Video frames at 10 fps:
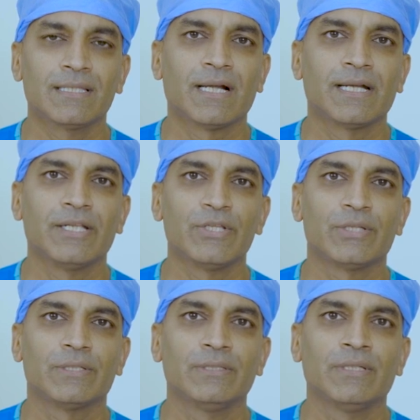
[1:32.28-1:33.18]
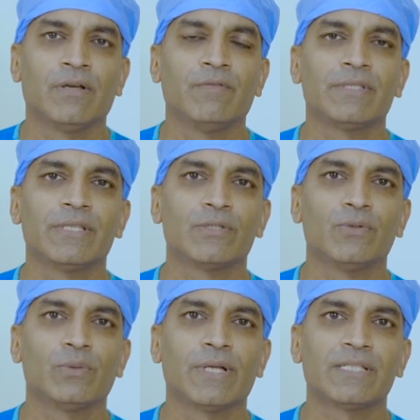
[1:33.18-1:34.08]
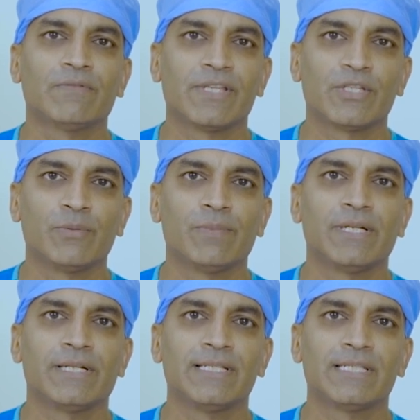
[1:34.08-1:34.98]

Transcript: this condition, which is known as vestibular